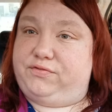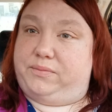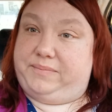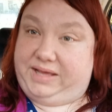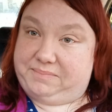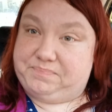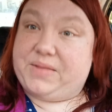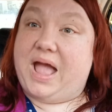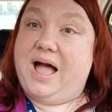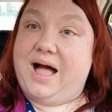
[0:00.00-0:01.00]
for me.
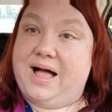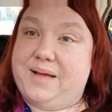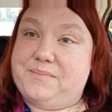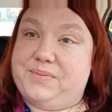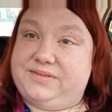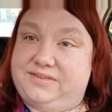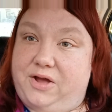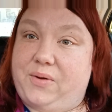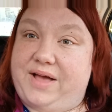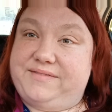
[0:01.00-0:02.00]
Um, but
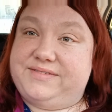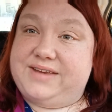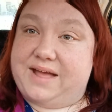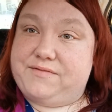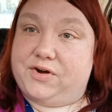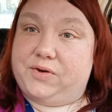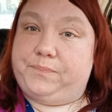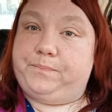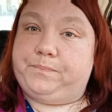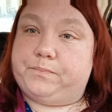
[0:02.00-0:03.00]
so I've never